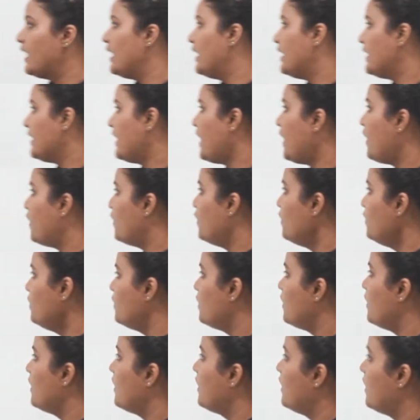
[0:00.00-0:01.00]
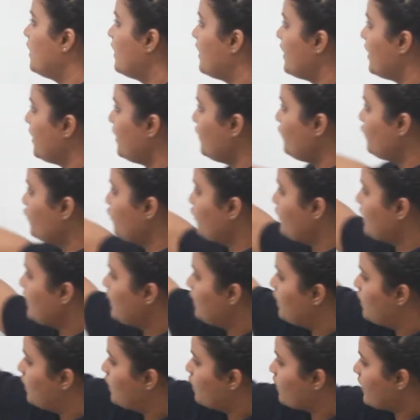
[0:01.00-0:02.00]
Now, if you
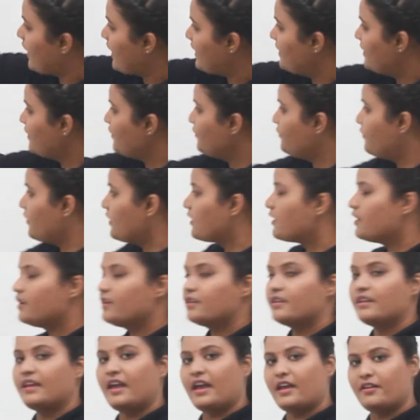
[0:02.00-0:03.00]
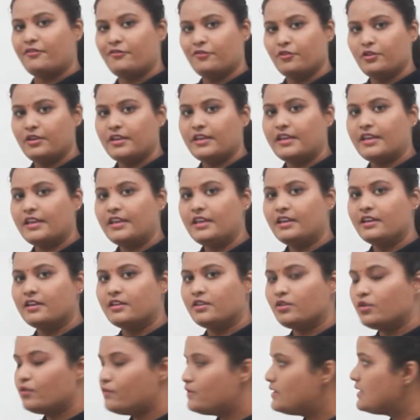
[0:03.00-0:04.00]
will look at the figure carefully,
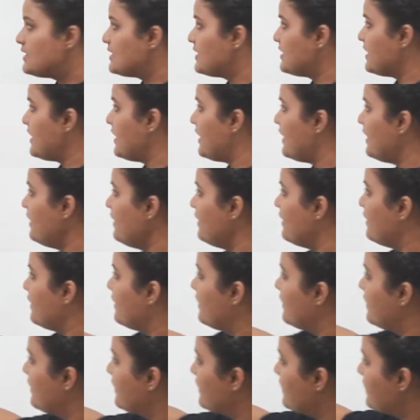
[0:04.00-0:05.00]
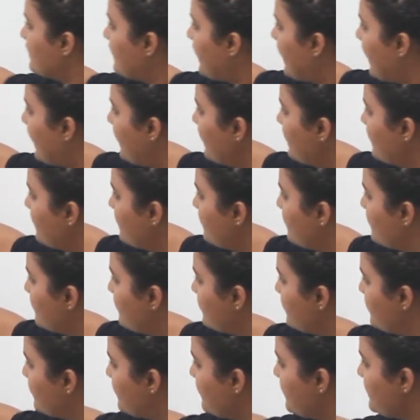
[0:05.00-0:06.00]
you will see that
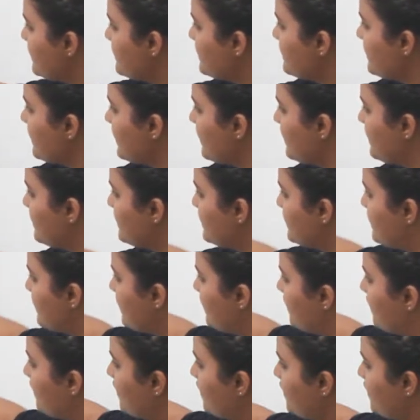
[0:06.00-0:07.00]
this is the